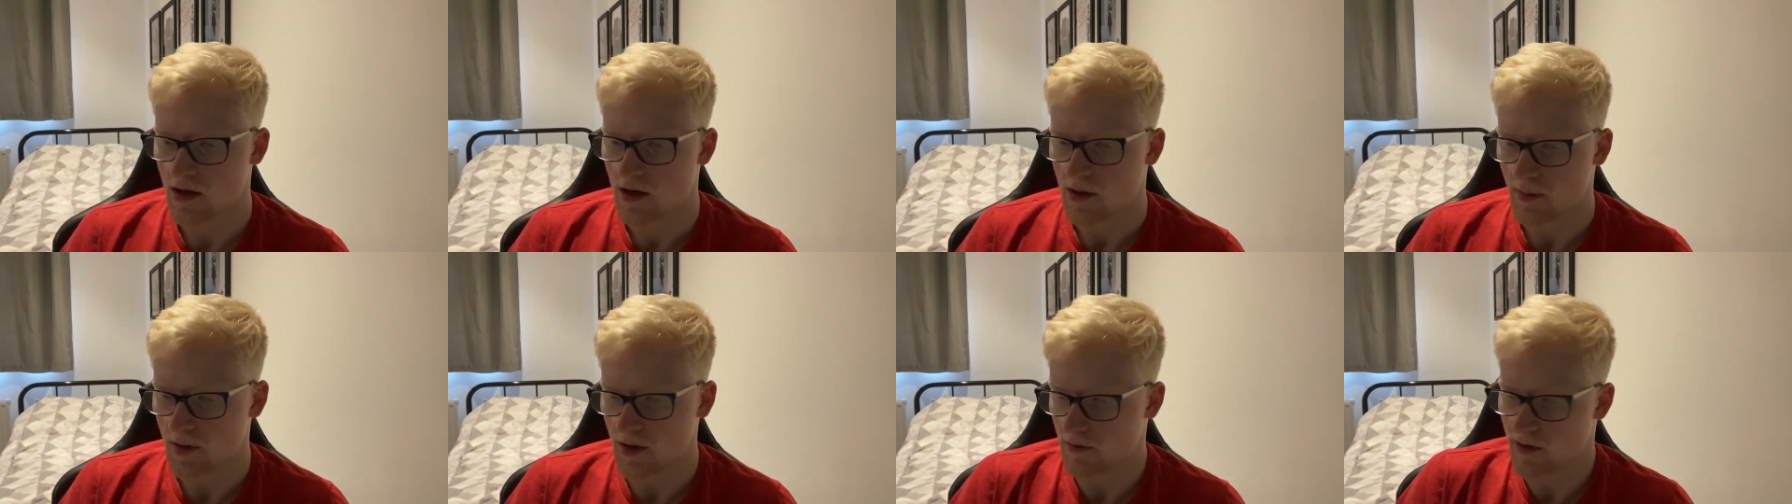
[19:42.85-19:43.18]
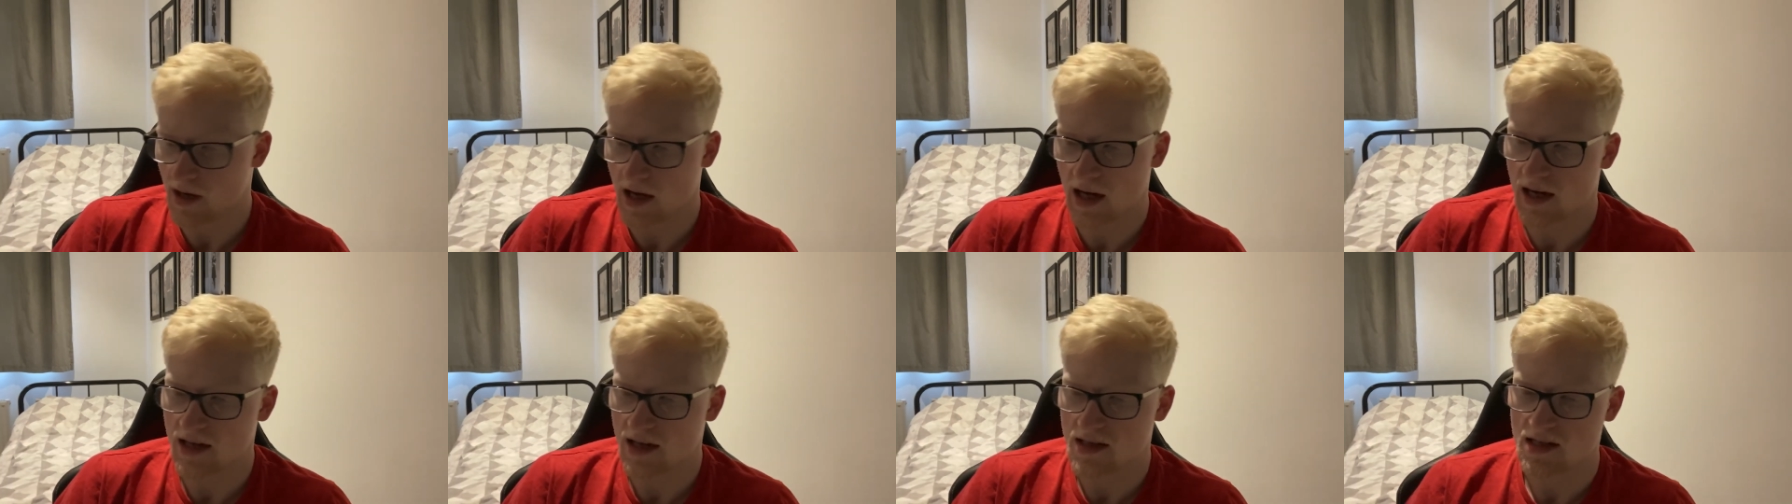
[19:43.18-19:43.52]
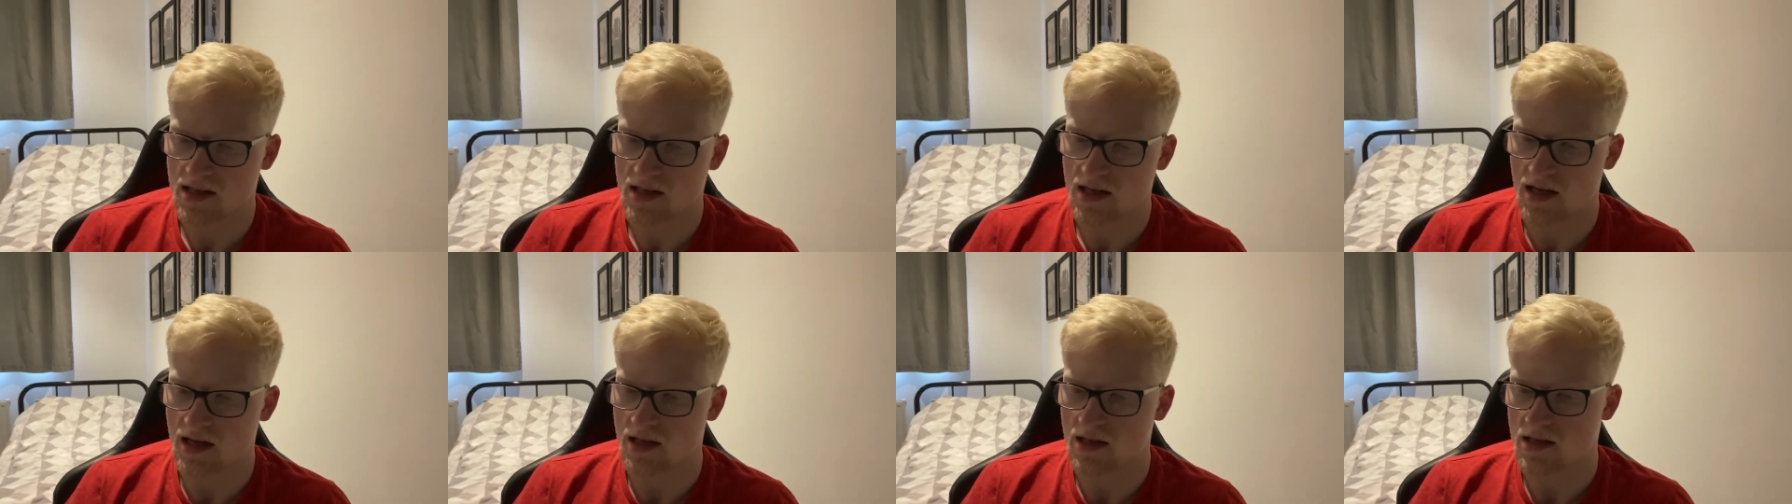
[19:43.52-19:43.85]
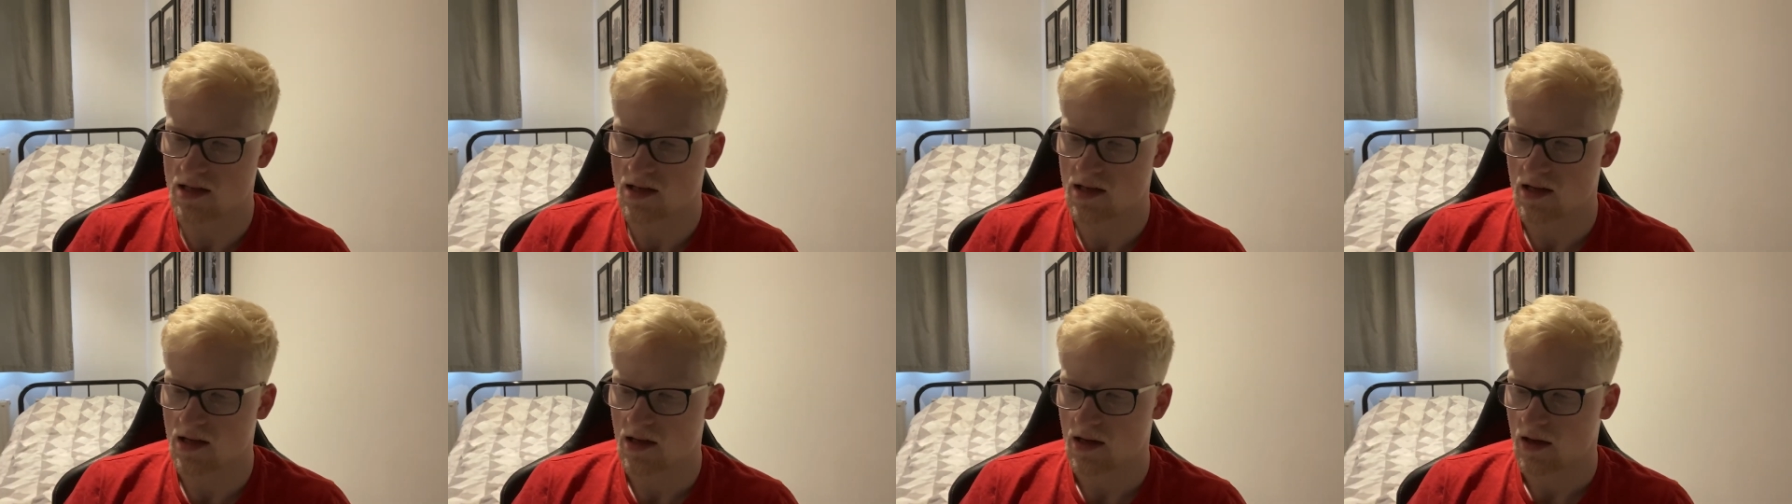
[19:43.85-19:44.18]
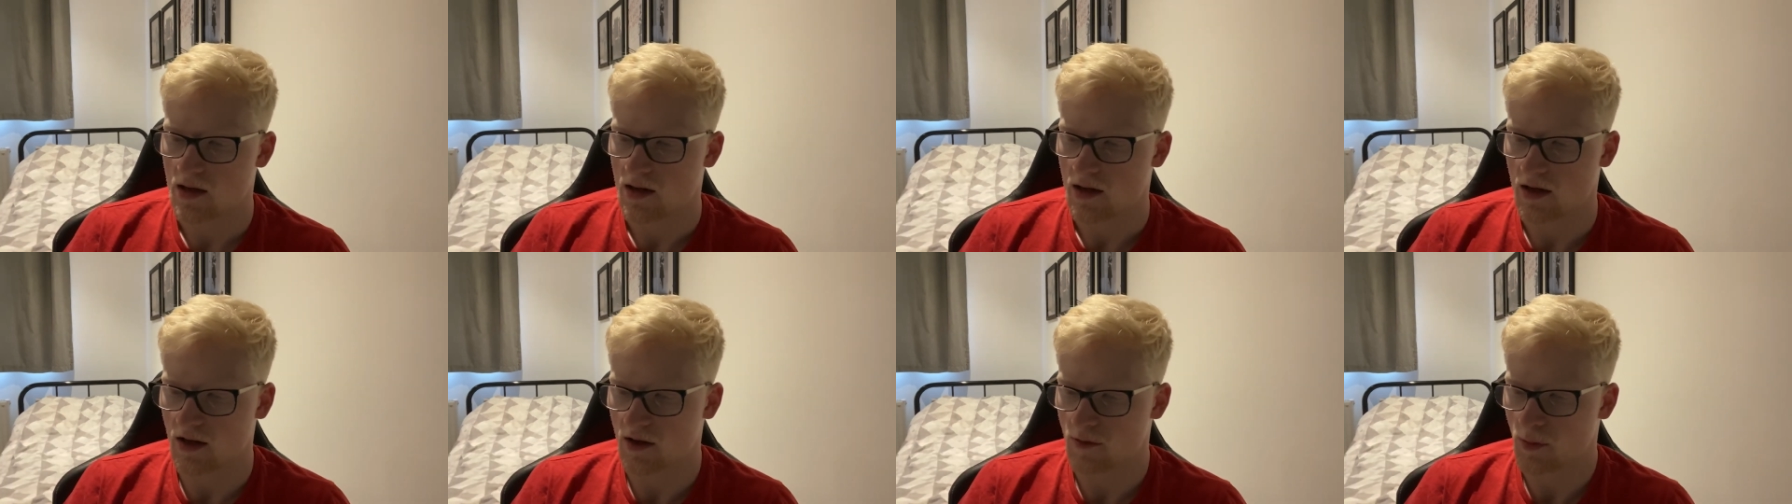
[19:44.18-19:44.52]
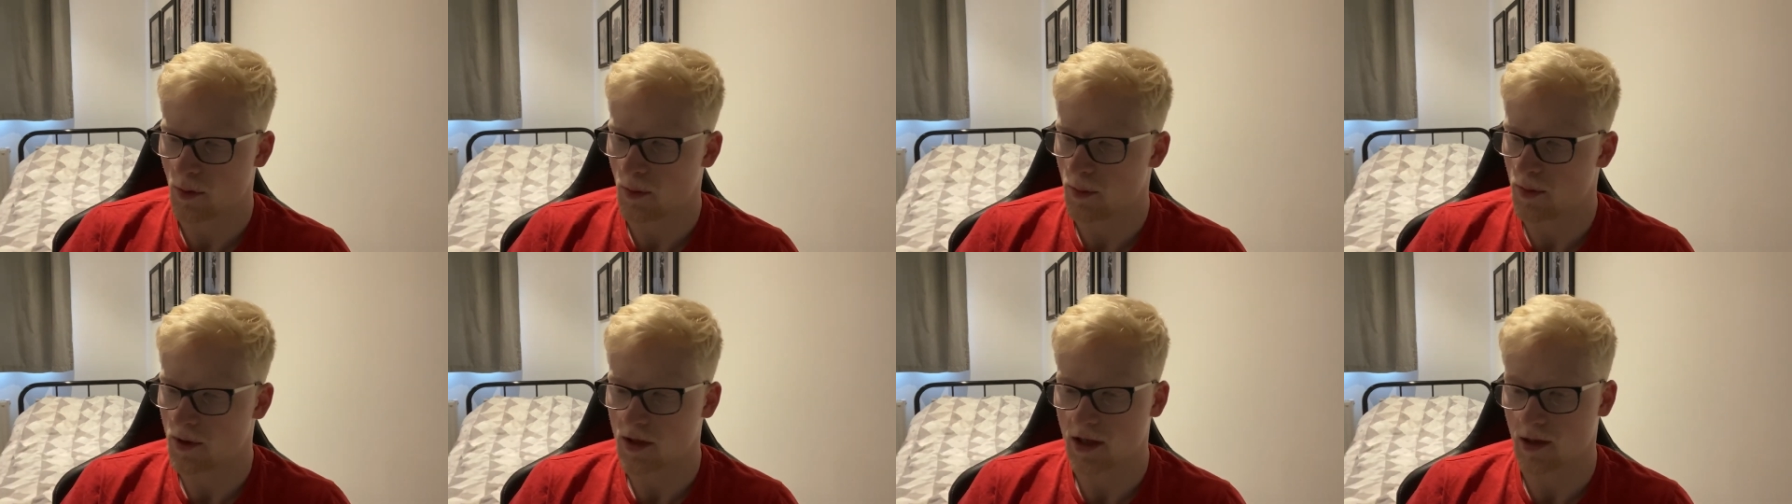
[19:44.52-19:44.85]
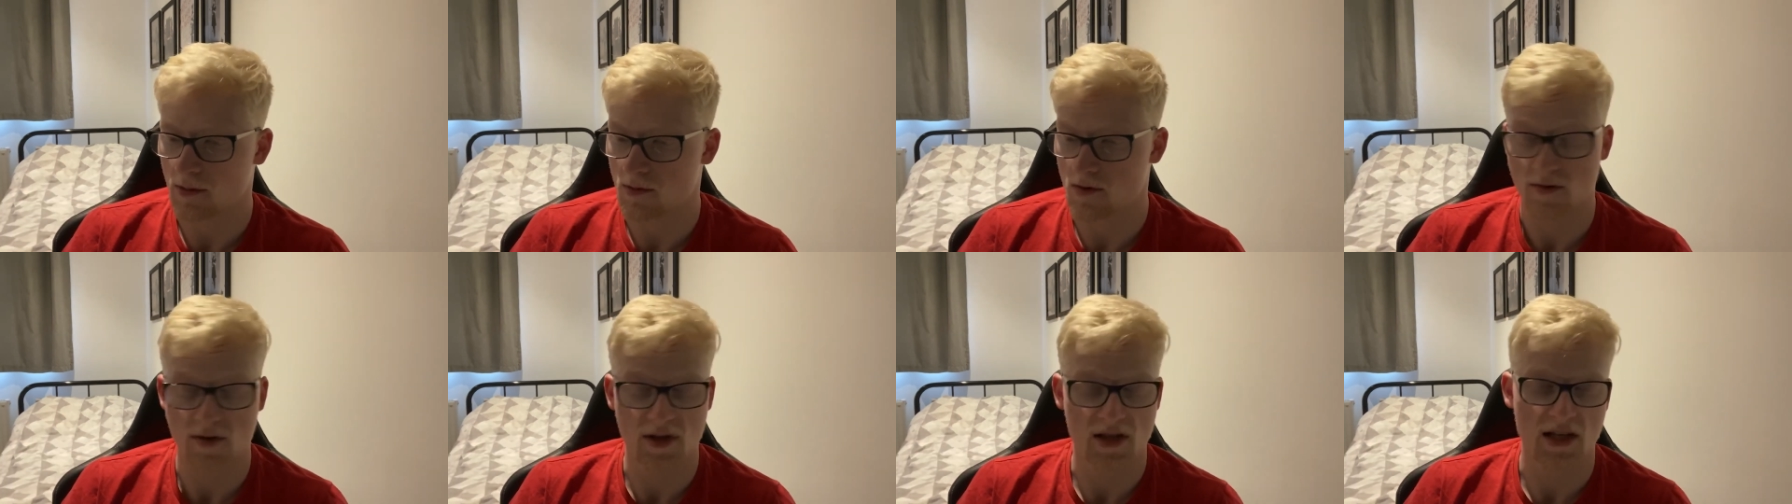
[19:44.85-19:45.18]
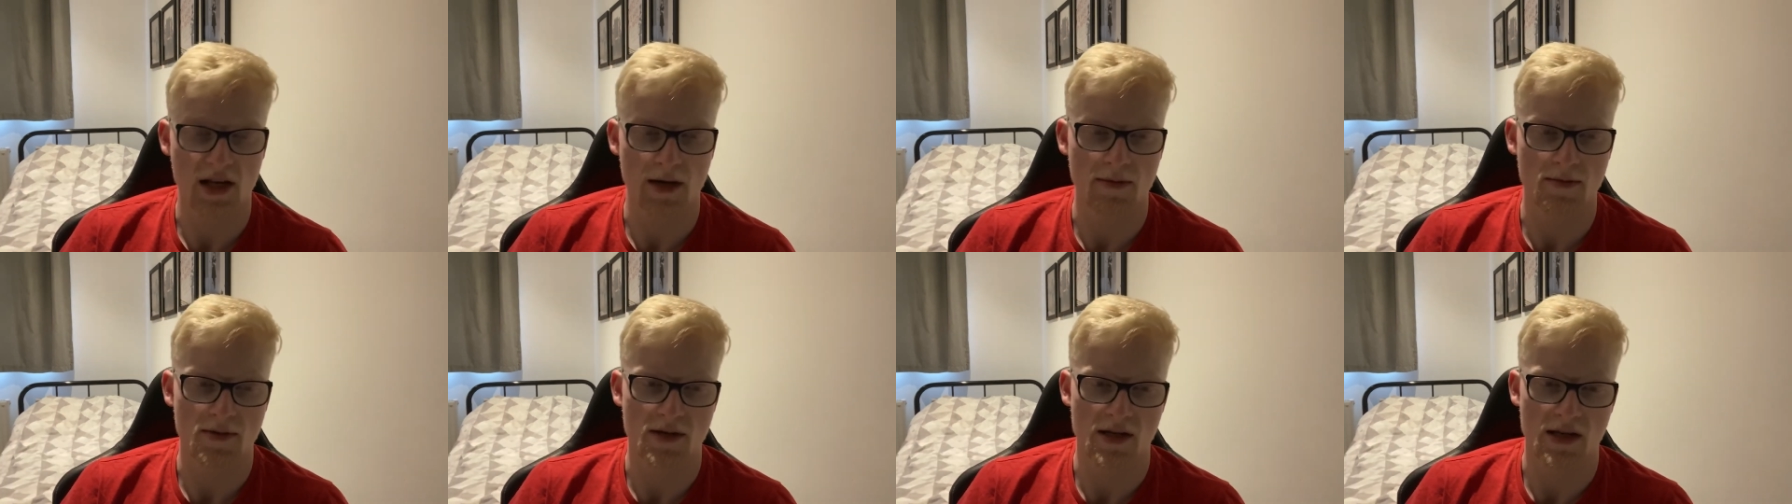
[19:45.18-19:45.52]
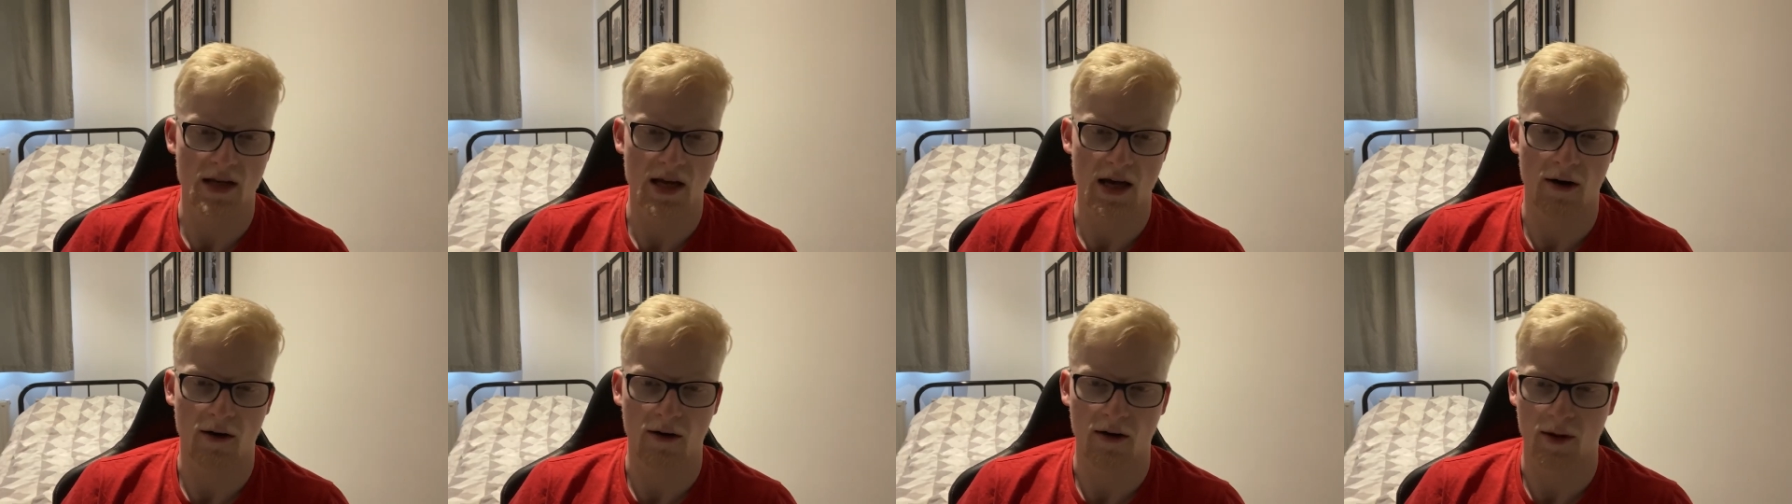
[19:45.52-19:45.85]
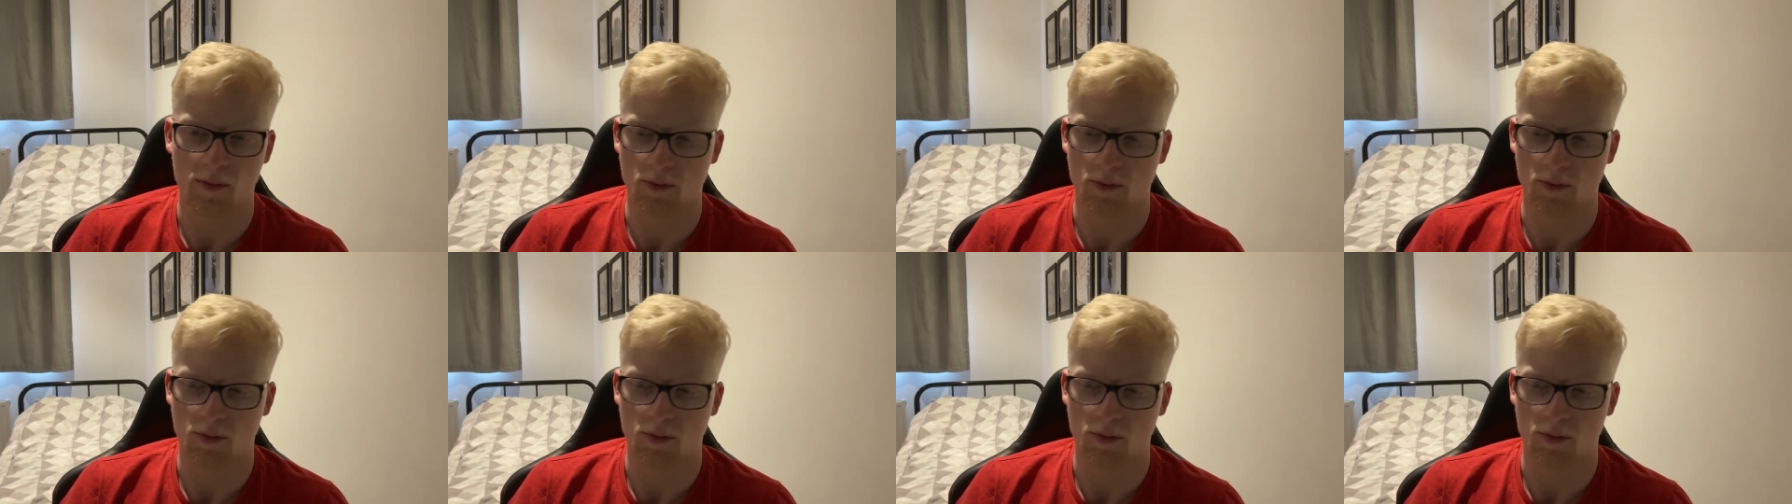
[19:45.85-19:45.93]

But the reality is, and I've probably come to accept it now,